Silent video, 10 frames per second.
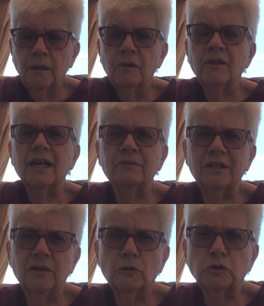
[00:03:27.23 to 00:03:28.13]
think of it
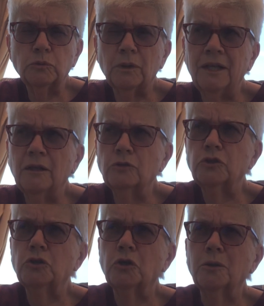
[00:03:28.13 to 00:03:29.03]
in those in those
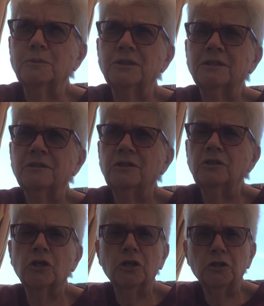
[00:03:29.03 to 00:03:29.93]
terms,
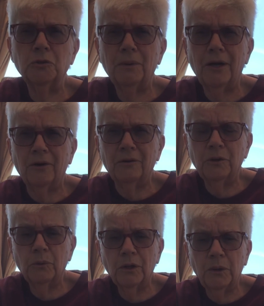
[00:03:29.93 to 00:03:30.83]
you're going to do better.
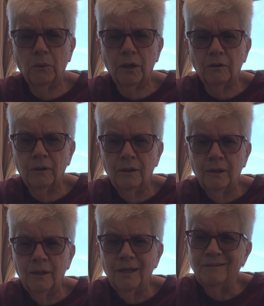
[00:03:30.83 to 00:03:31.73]
You really will.
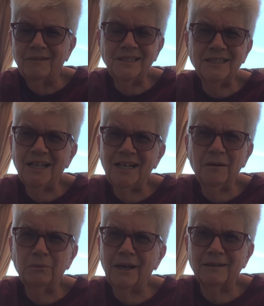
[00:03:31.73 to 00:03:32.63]
They set it
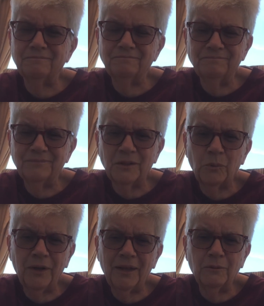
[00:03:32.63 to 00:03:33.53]
up like the
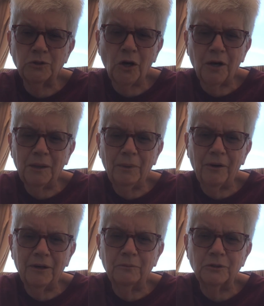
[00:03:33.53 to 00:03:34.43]
way they were talking
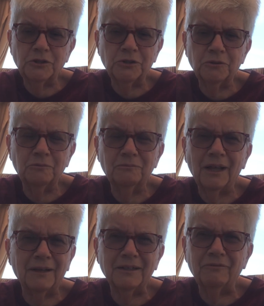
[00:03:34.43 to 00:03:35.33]
about it was to
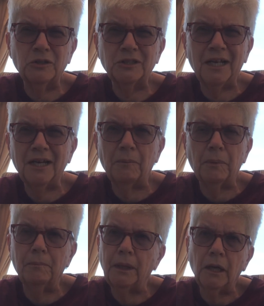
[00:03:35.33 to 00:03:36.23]
like if you're setting up a
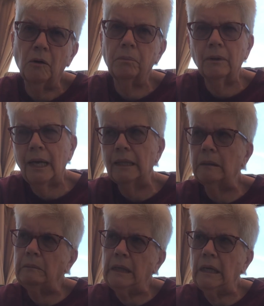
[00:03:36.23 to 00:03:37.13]
meal, plan the
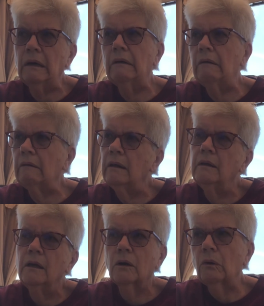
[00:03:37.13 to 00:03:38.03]
meal,
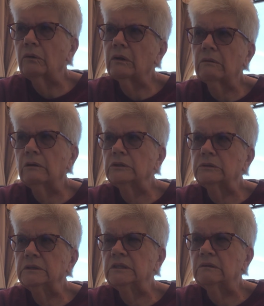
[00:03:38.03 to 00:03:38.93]
go to the
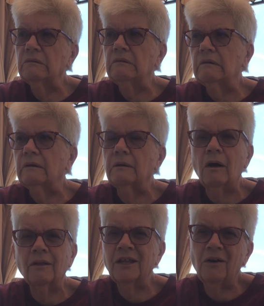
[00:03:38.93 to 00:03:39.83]
grocery store.
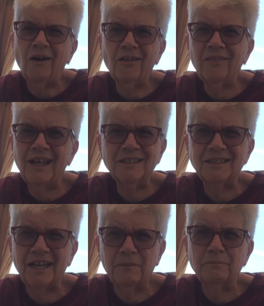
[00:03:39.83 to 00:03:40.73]
You know, all of that is like